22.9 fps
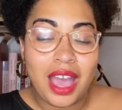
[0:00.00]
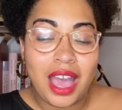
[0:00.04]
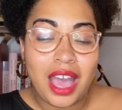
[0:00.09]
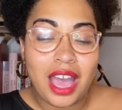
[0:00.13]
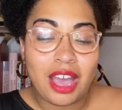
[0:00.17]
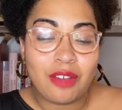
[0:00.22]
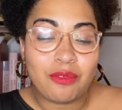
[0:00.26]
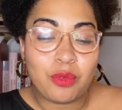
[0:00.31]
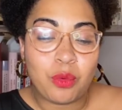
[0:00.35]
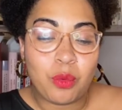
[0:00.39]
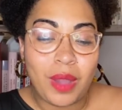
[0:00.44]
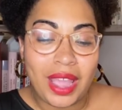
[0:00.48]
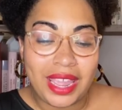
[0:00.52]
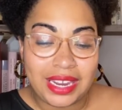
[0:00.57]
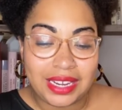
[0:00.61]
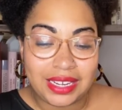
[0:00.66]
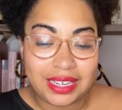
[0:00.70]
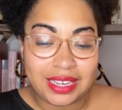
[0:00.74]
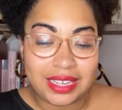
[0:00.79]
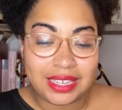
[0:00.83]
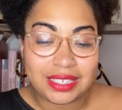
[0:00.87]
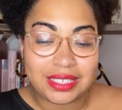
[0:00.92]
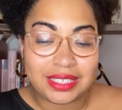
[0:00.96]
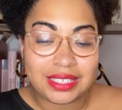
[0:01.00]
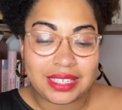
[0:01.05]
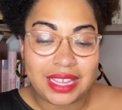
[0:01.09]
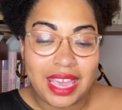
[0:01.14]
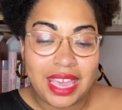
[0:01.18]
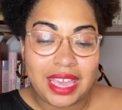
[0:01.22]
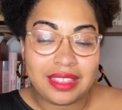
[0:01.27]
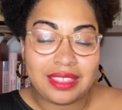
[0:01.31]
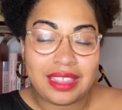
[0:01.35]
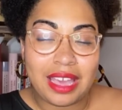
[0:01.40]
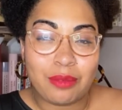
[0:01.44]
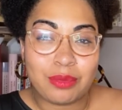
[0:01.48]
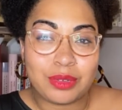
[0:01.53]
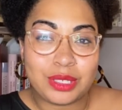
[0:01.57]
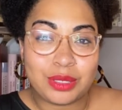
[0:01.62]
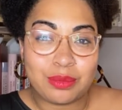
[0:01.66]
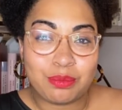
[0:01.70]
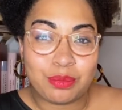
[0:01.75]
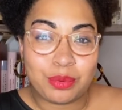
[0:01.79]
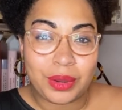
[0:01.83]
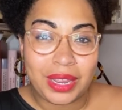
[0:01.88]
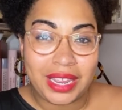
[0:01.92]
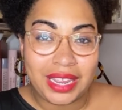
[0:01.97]
of whiteness that was
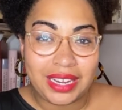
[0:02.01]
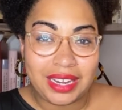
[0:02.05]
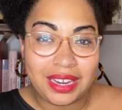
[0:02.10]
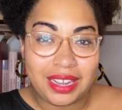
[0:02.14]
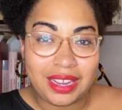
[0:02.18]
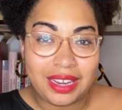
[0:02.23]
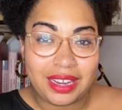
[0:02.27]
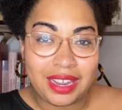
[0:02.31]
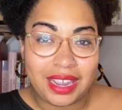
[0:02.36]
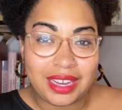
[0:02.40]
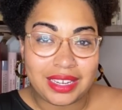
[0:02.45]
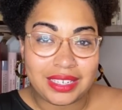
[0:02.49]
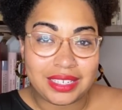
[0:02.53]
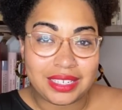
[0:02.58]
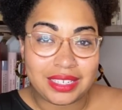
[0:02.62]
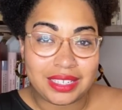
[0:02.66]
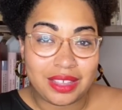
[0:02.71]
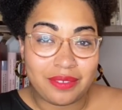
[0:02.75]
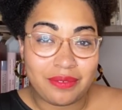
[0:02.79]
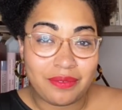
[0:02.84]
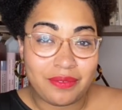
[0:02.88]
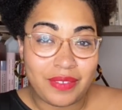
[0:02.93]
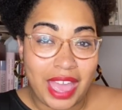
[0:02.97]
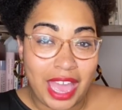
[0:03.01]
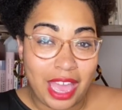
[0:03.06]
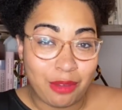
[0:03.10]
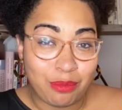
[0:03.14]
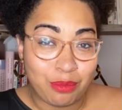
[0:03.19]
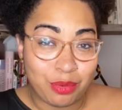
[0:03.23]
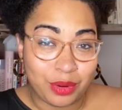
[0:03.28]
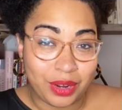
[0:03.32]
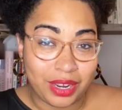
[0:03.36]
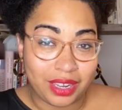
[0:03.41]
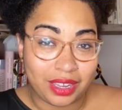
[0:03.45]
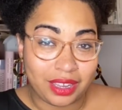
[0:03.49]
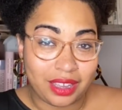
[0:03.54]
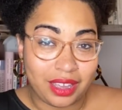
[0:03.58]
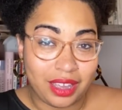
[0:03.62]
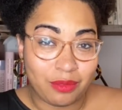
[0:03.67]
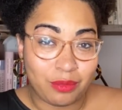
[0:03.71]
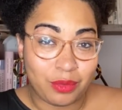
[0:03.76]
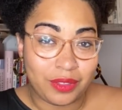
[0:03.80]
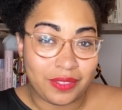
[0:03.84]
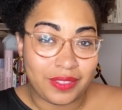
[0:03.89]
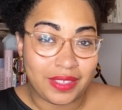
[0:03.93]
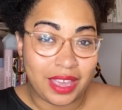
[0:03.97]
braided into the fabric of
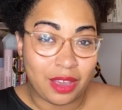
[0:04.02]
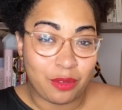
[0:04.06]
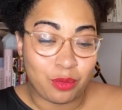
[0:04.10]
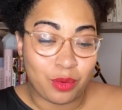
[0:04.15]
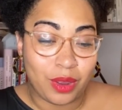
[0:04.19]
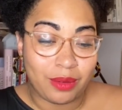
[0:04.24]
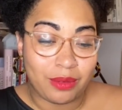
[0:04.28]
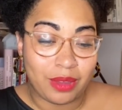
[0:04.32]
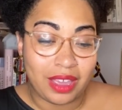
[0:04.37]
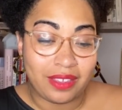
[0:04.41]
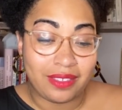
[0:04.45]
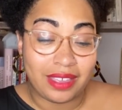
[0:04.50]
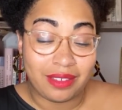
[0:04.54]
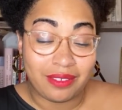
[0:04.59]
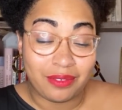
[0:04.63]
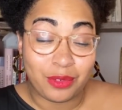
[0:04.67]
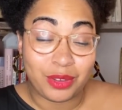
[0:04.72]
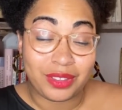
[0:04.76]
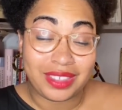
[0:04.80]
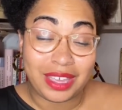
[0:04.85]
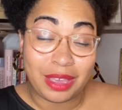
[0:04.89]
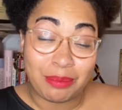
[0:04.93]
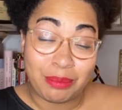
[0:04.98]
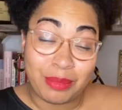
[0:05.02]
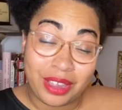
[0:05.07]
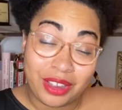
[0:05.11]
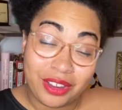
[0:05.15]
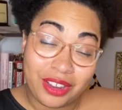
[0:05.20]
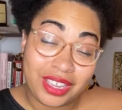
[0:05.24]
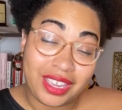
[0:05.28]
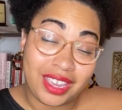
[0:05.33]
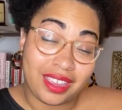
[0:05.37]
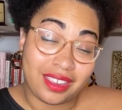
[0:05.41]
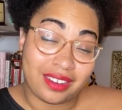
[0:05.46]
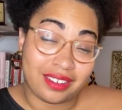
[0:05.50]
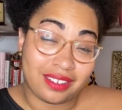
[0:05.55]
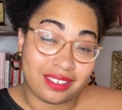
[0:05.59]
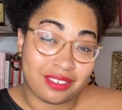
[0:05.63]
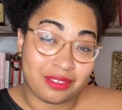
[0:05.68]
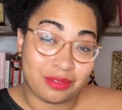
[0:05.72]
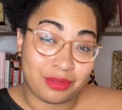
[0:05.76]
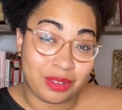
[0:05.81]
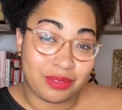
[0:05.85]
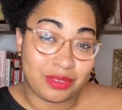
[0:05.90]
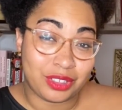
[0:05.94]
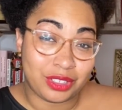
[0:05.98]
what the American
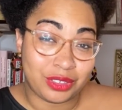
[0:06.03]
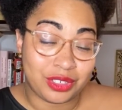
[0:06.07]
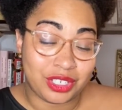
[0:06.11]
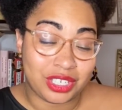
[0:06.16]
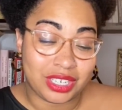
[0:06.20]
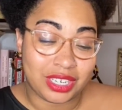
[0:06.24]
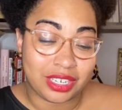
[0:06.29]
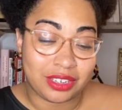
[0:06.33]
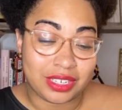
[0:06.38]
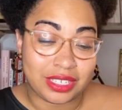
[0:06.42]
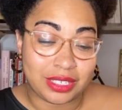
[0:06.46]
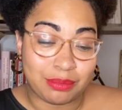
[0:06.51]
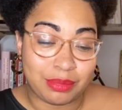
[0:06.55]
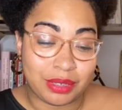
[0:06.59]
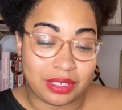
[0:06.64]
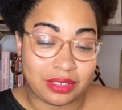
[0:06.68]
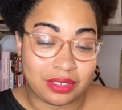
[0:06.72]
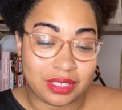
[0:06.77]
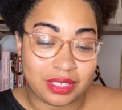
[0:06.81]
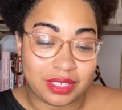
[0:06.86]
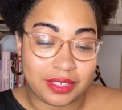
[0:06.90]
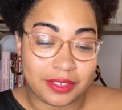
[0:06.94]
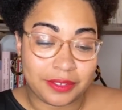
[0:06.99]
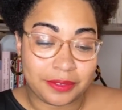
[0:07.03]
revolutionaries built.